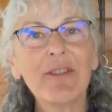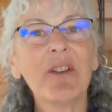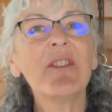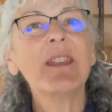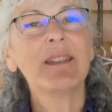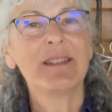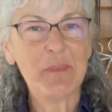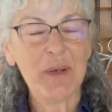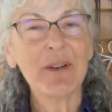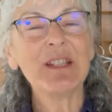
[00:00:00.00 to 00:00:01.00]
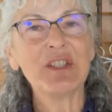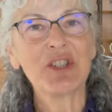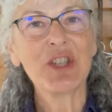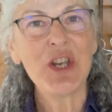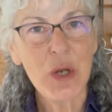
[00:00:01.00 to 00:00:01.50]
her the experience
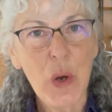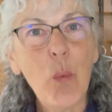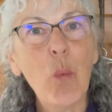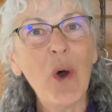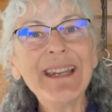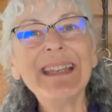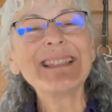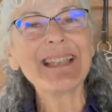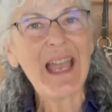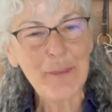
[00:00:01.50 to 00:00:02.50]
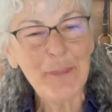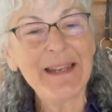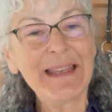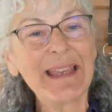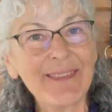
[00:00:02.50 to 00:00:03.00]
to know what is
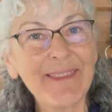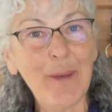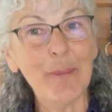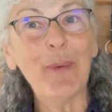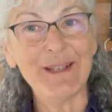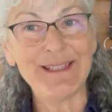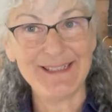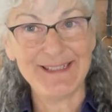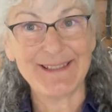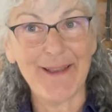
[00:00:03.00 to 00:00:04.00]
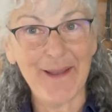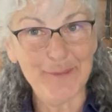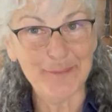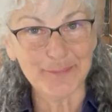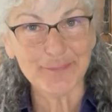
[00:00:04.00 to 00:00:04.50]
happening at that point in time.